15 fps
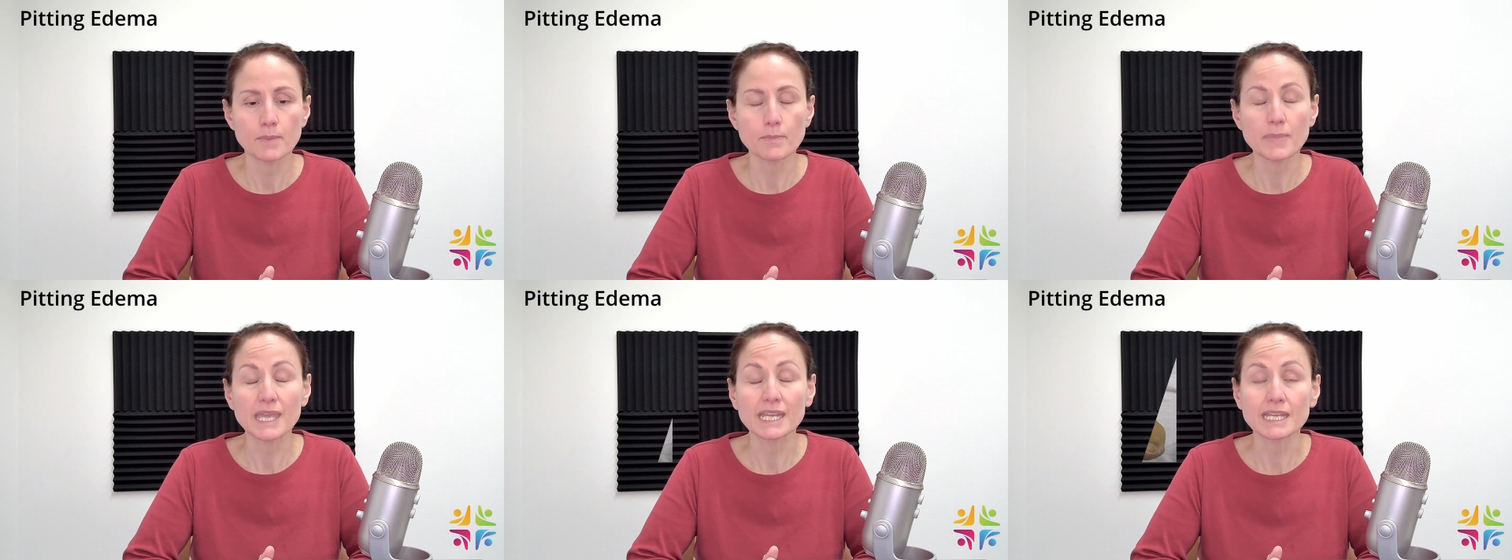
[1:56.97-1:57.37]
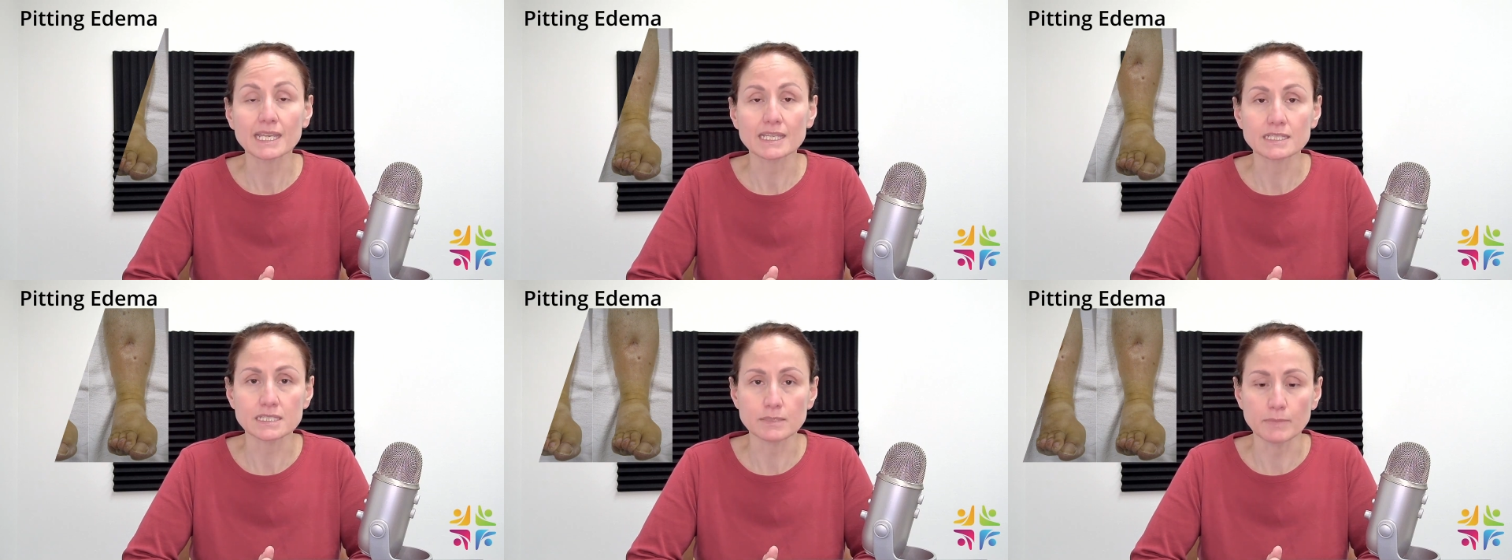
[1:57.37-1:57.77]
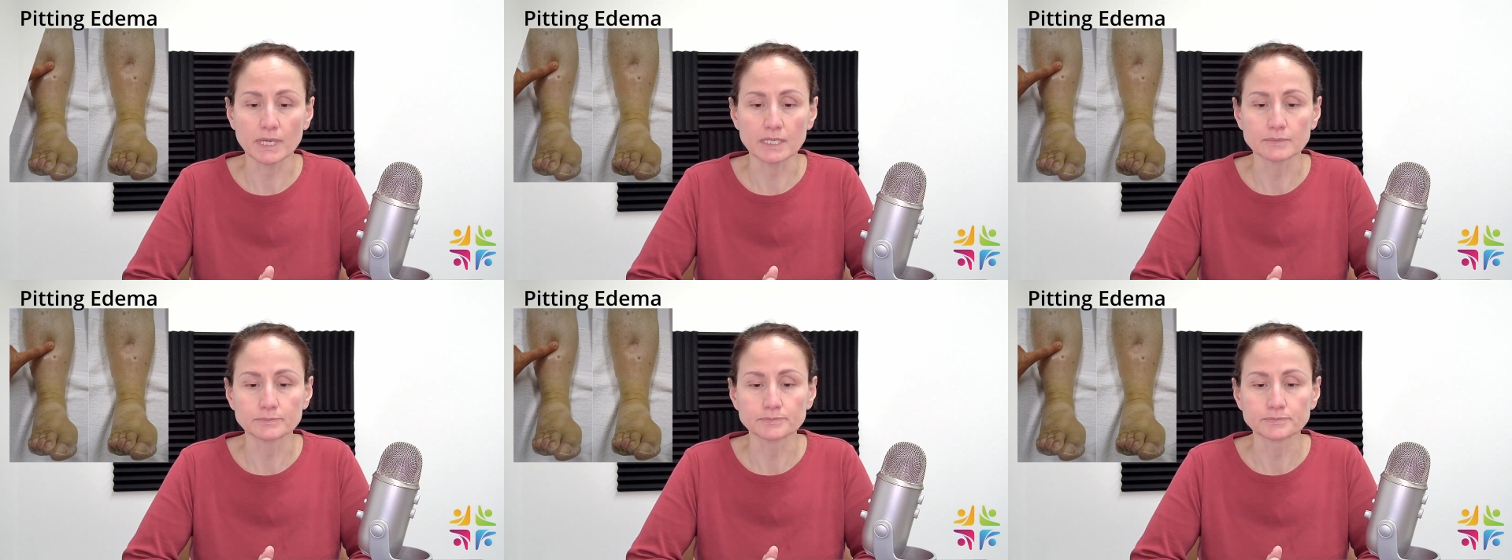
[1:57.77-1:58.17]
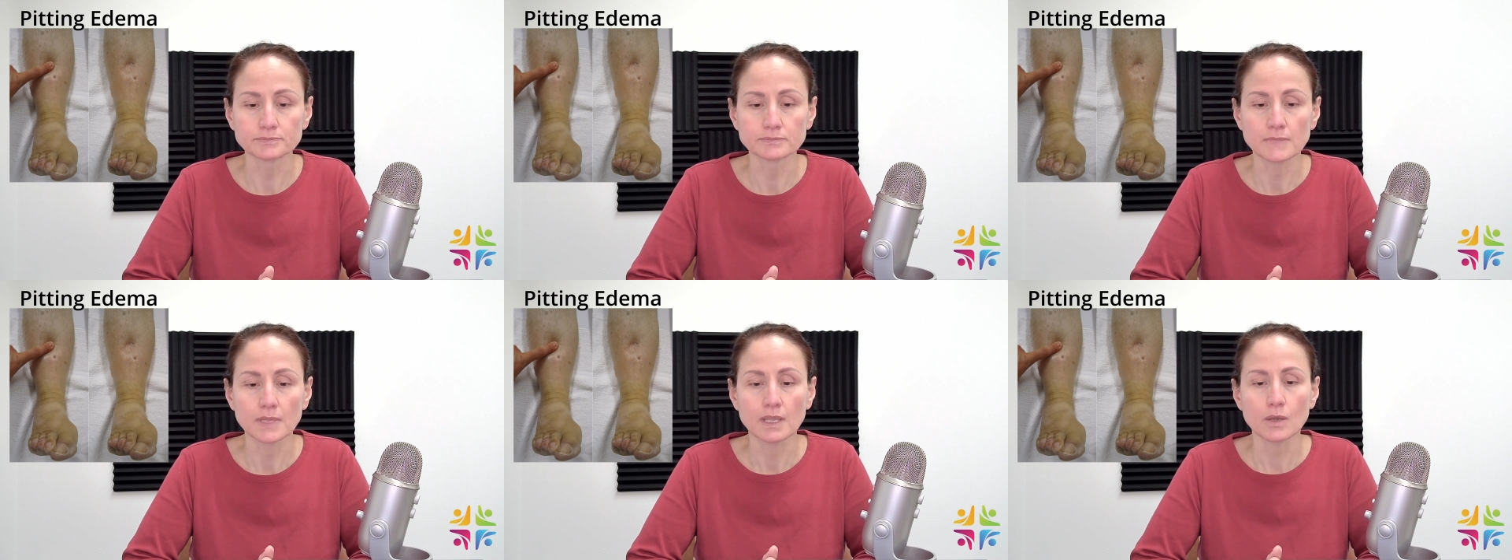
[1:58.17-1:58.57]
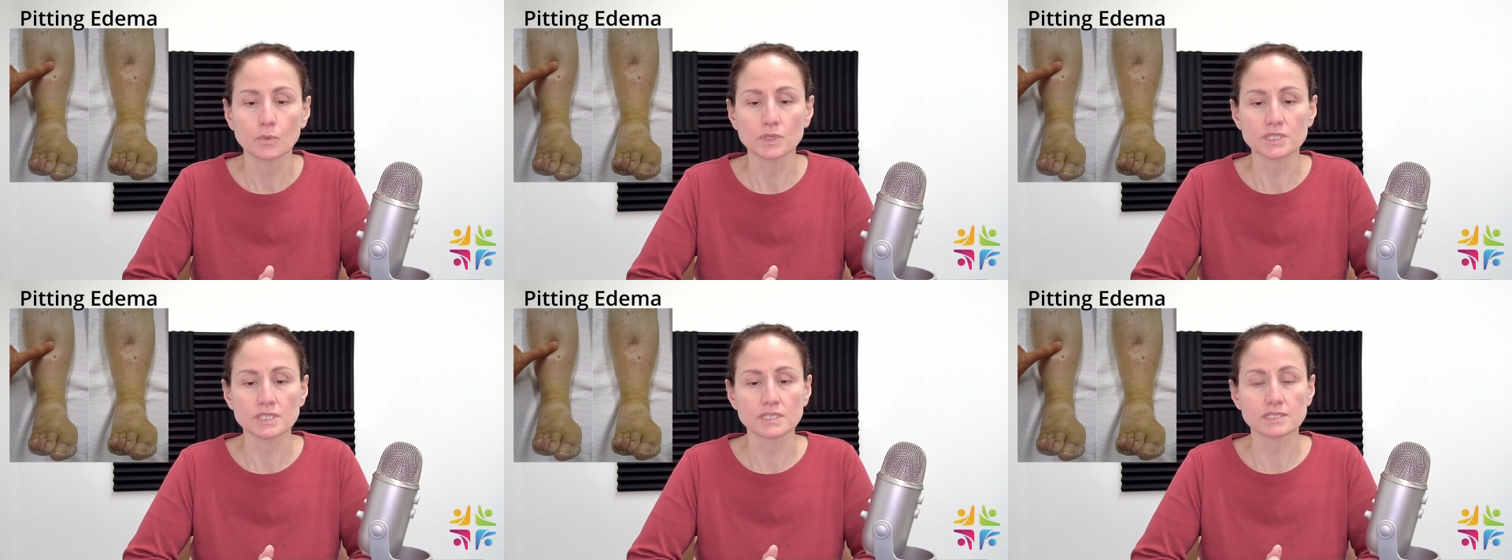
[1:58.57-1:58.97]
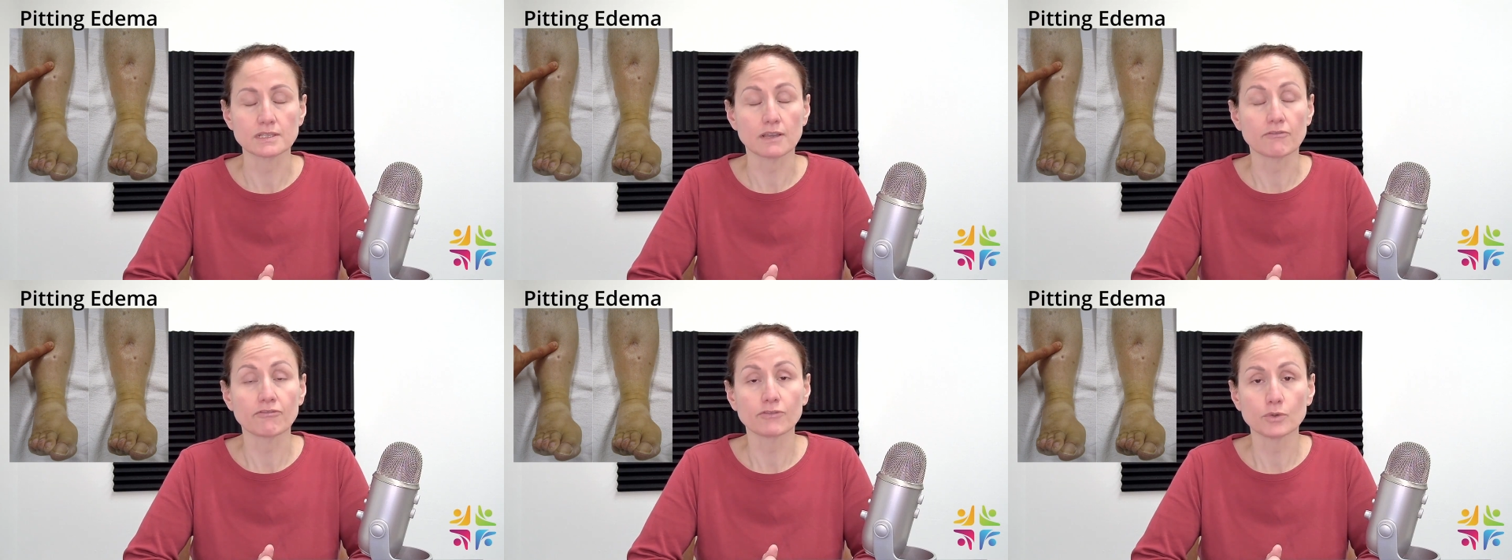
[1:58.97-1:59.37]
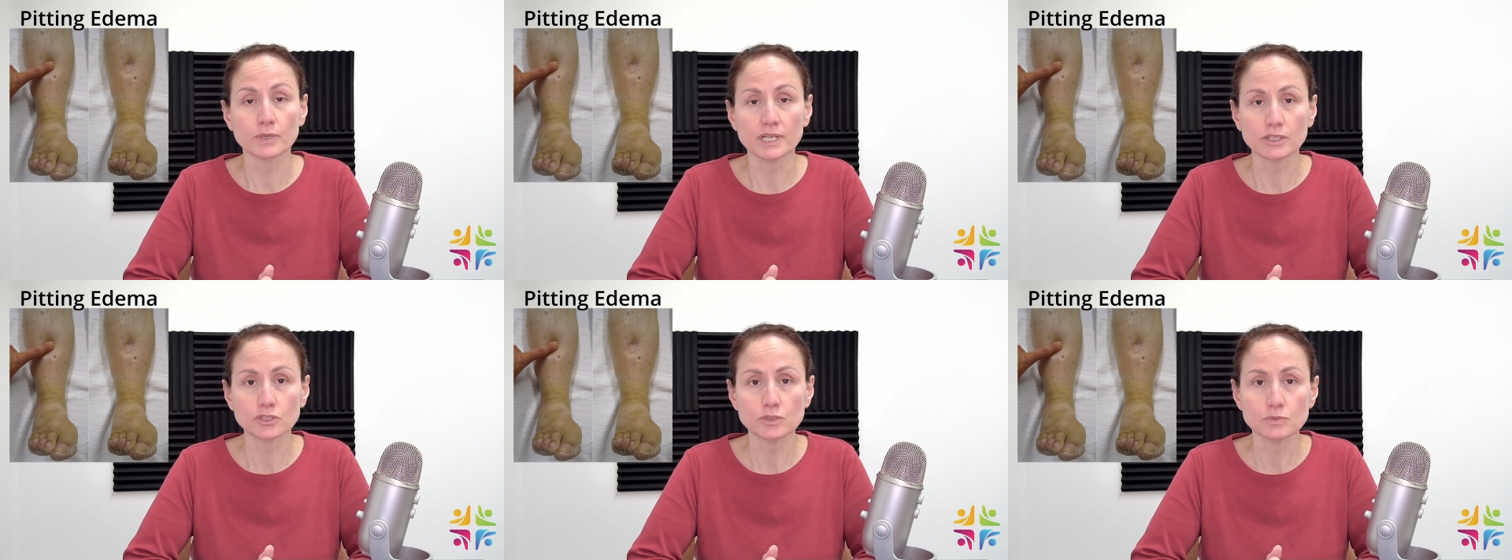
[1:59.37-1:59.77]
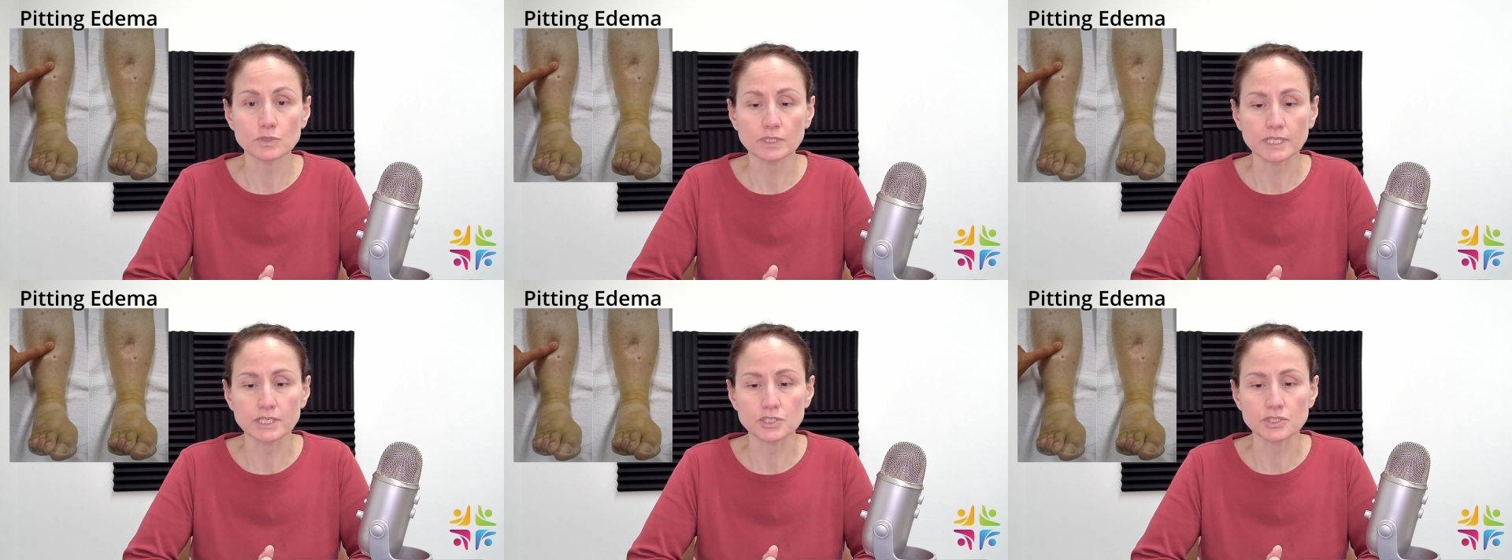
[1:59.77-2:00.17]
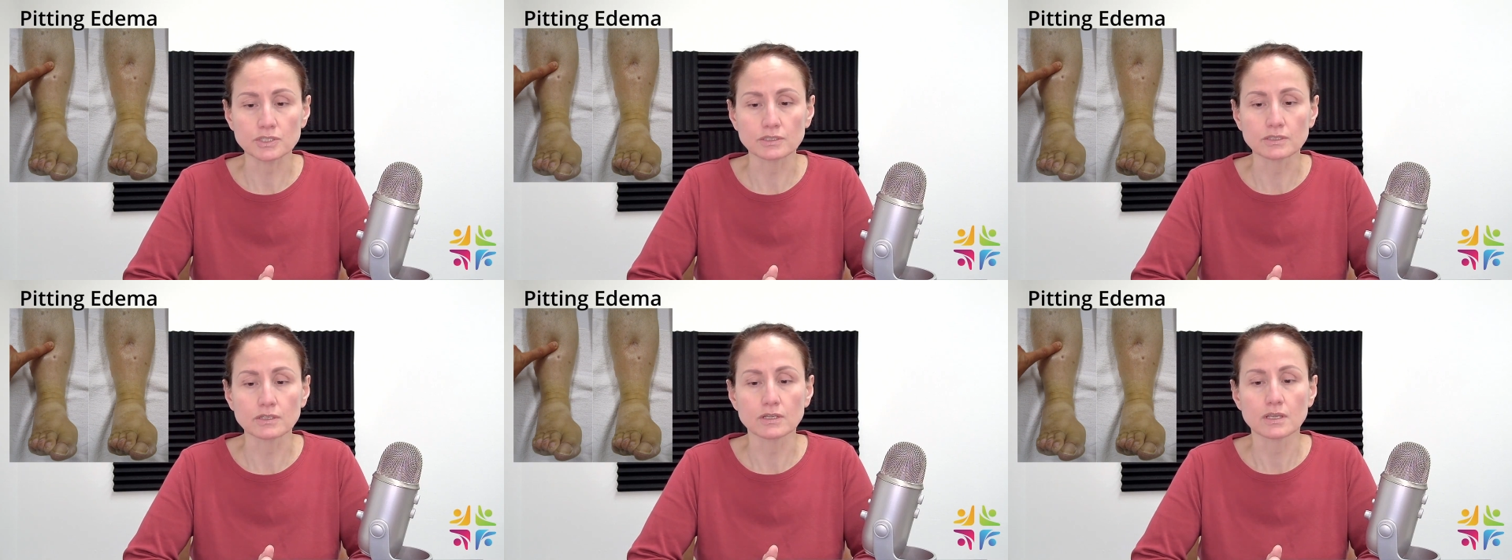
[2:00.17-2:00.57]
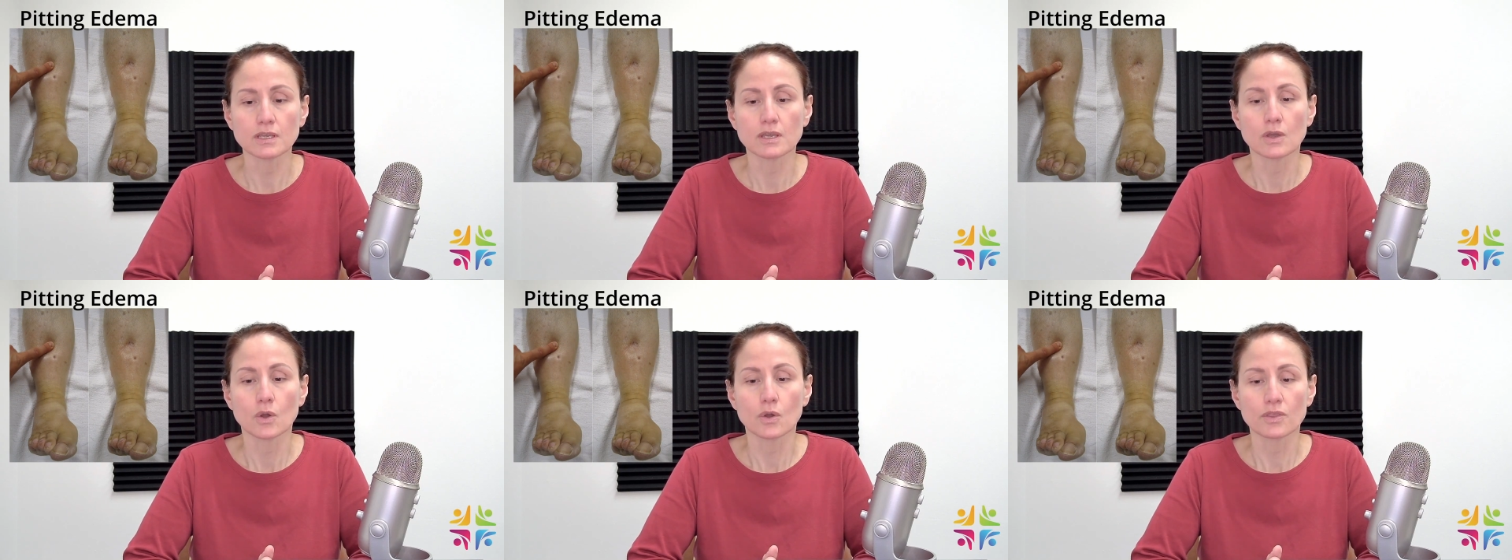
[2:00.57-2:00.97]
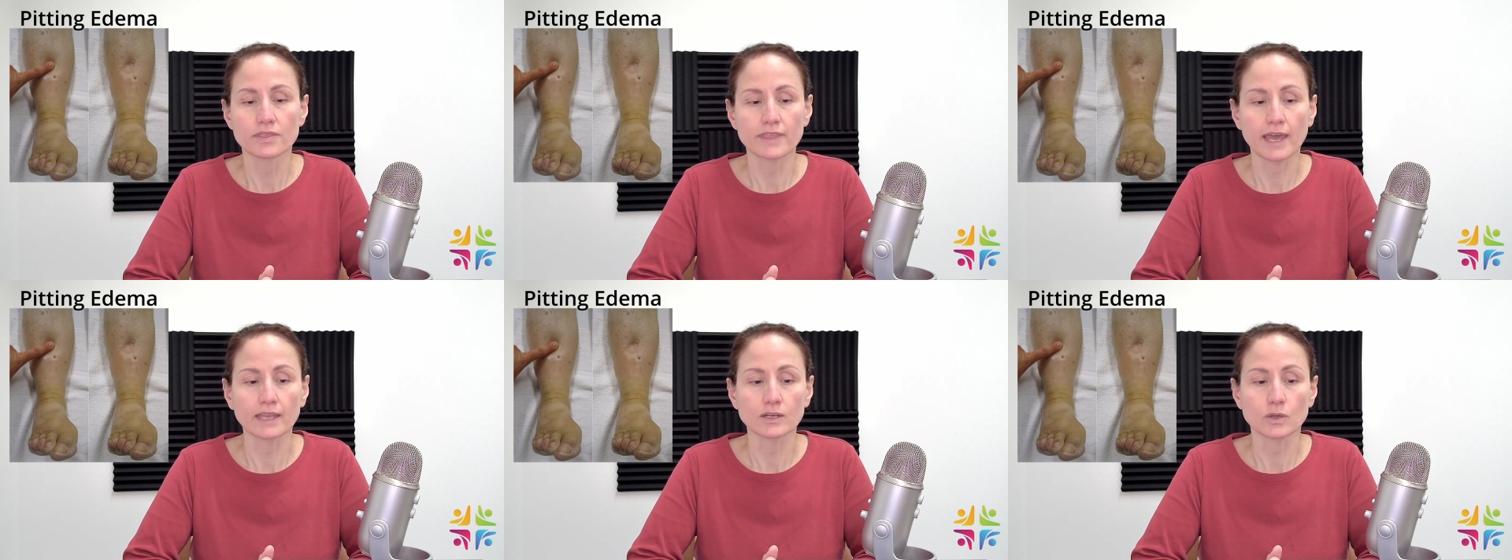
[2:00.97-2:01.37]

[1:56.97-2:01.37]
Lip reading: pitting edema, which is fluid accumulation that